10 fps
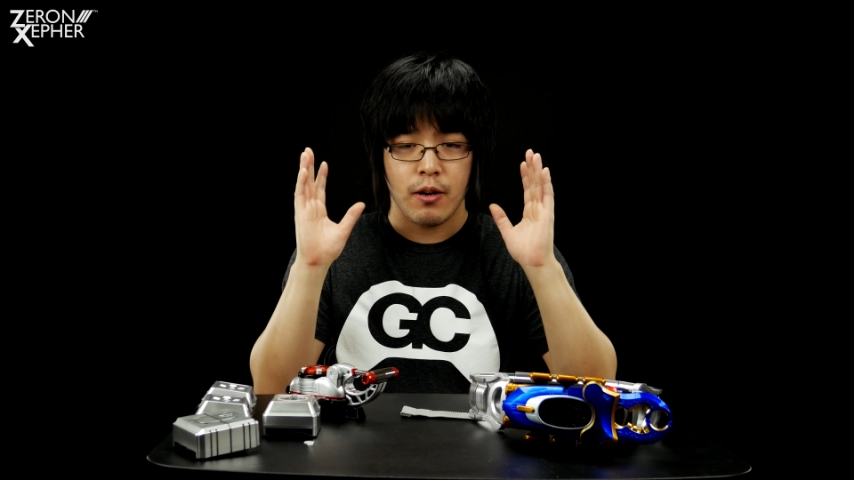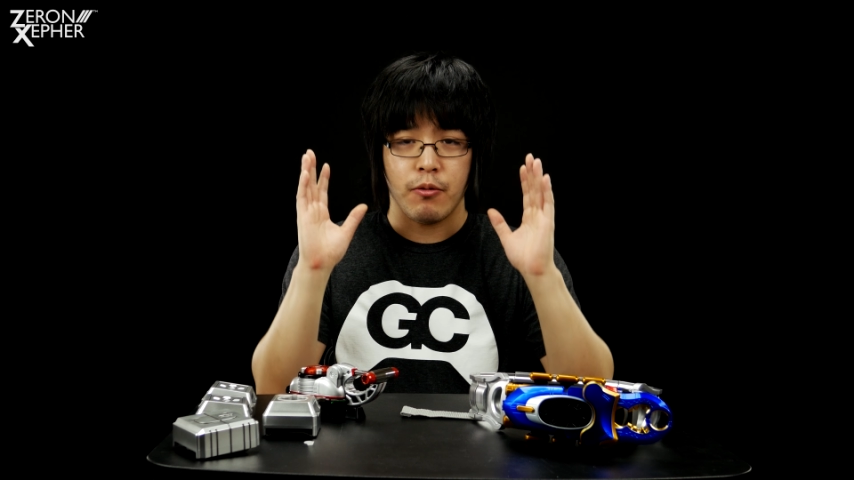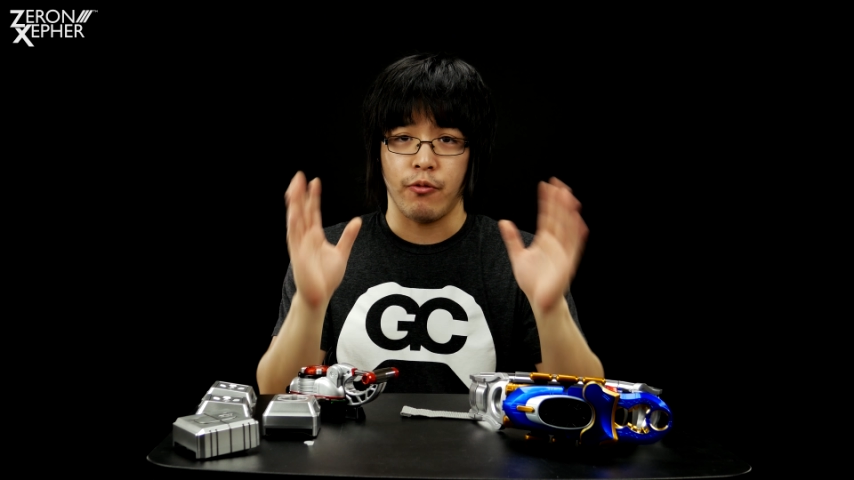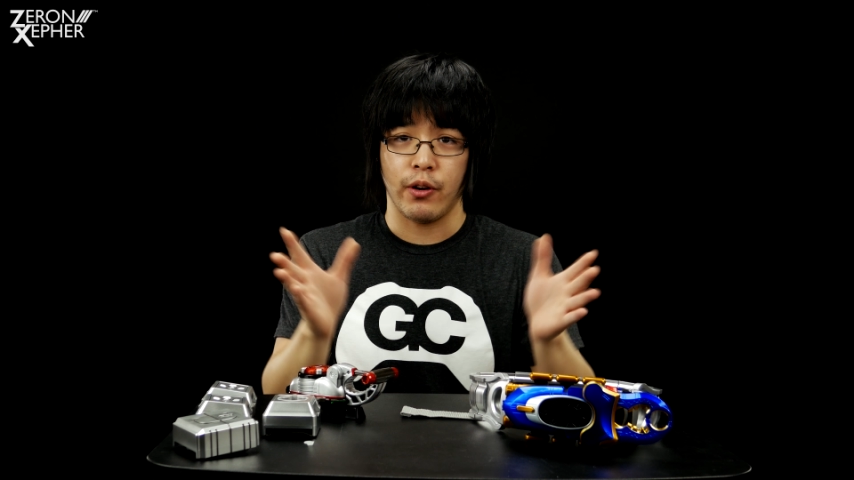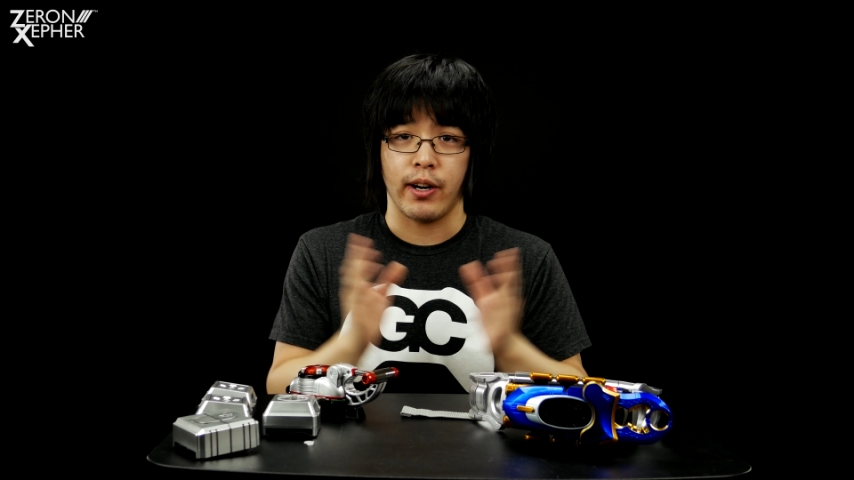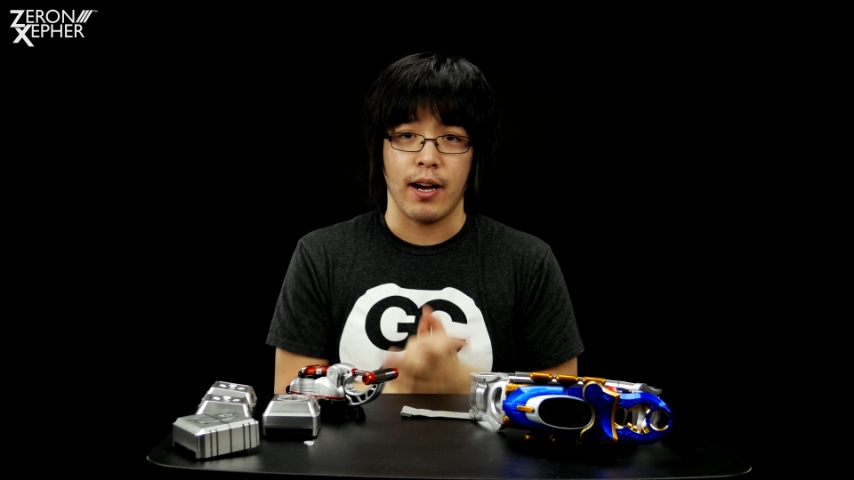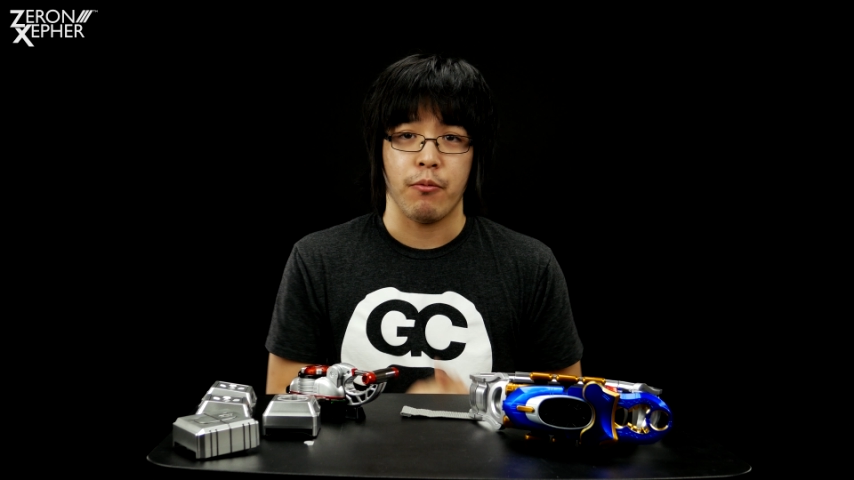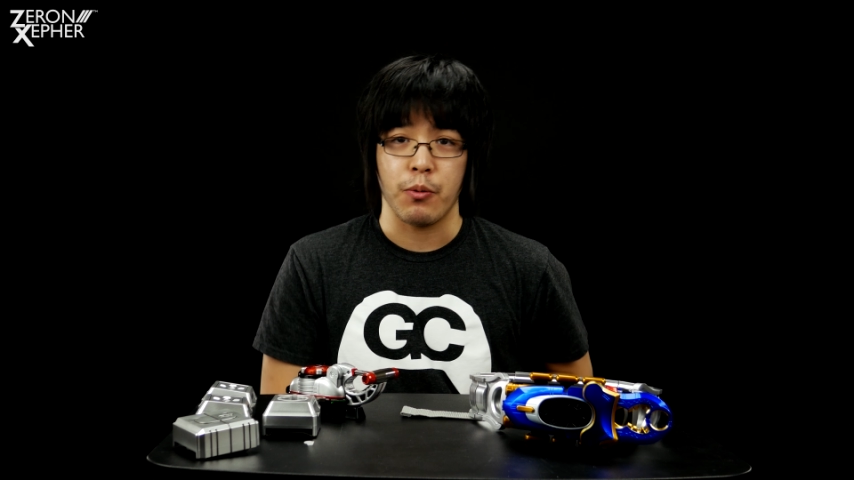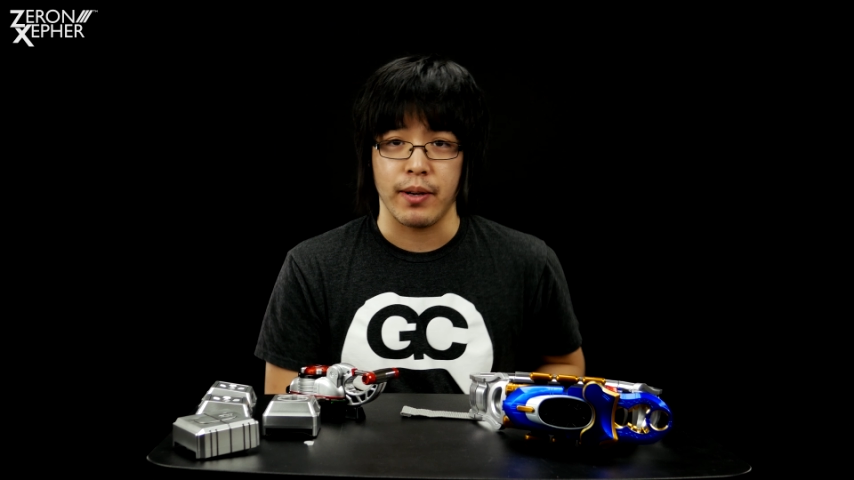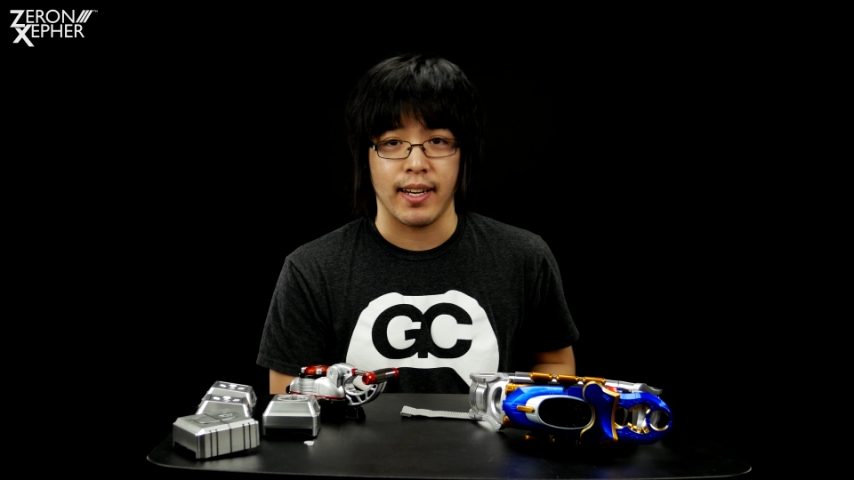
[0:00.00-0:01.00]
We'll figure out
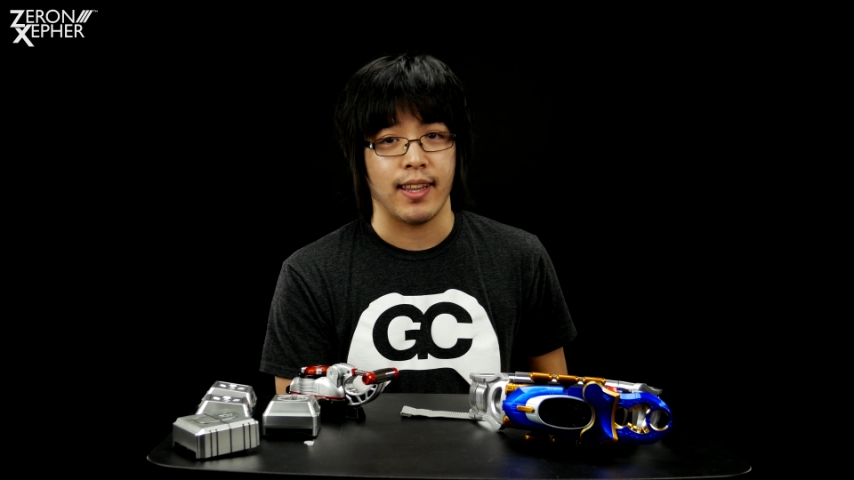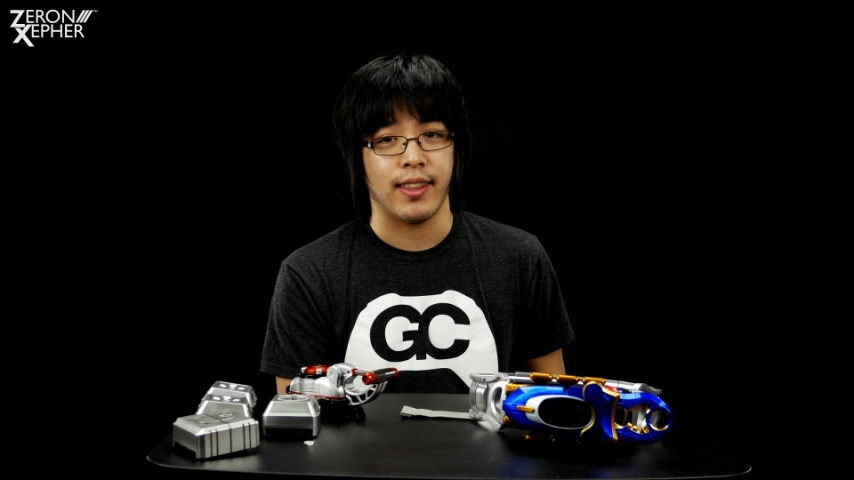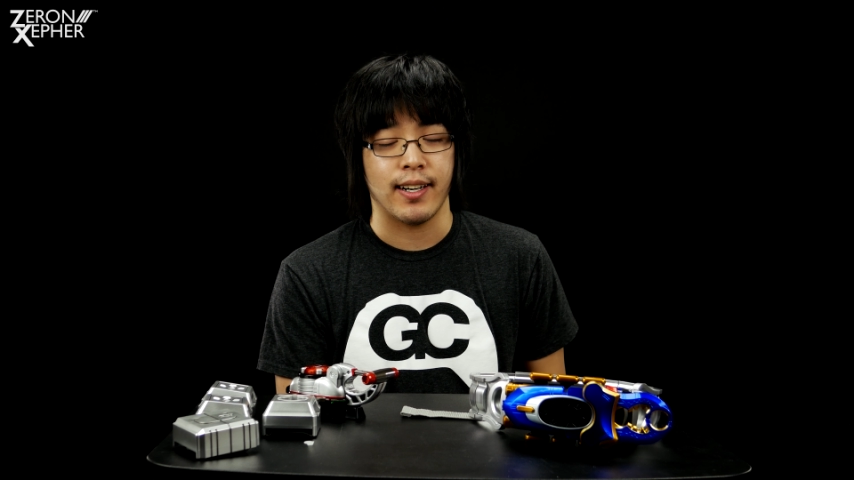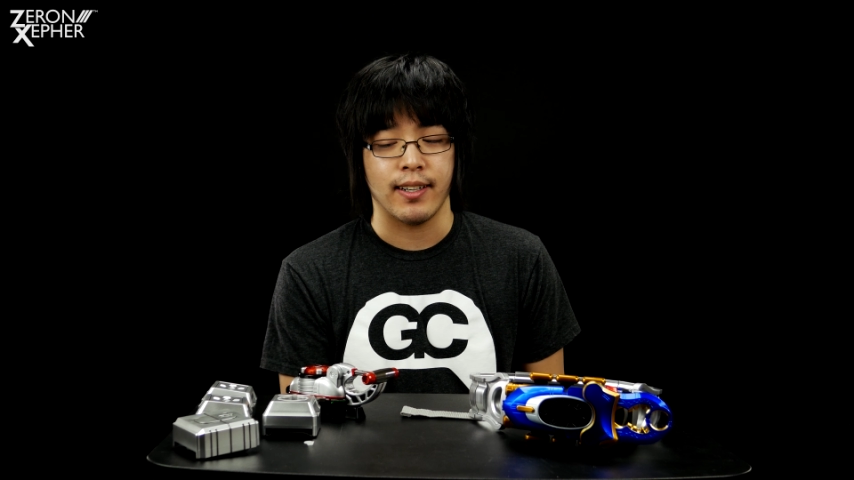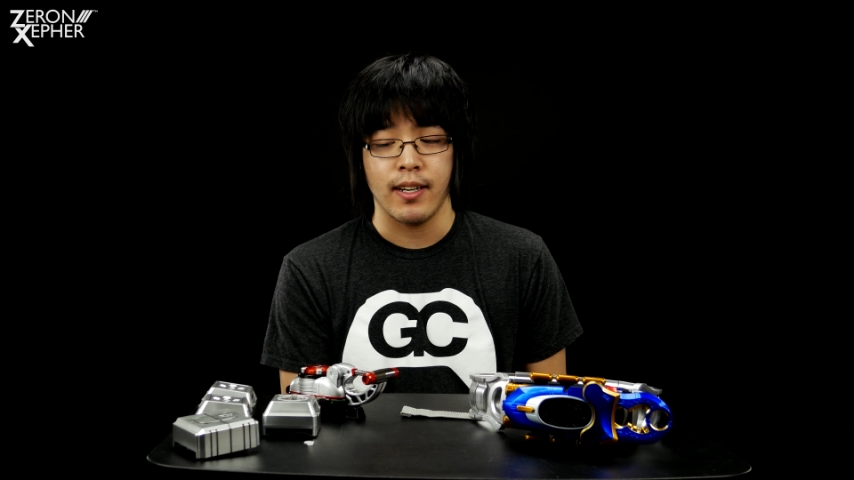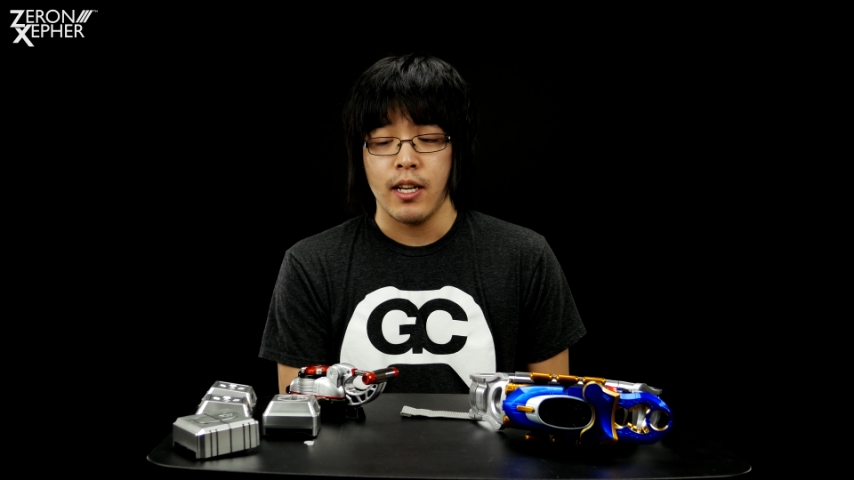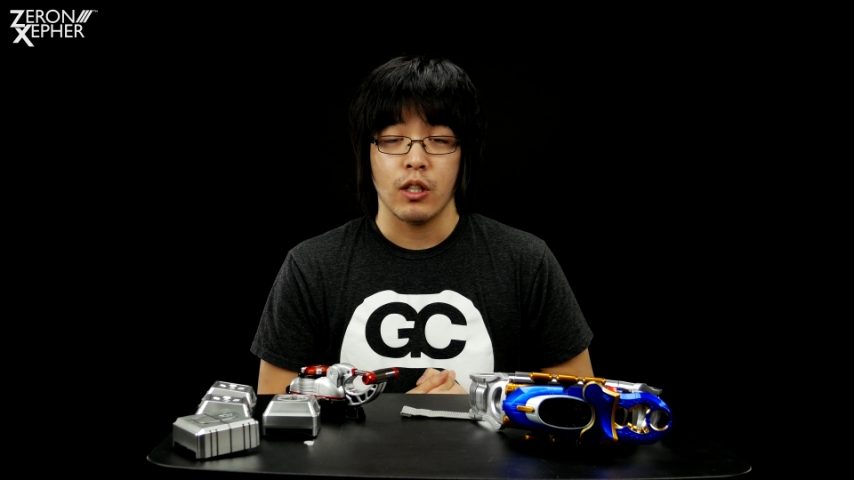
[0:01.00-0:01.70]
when we get there.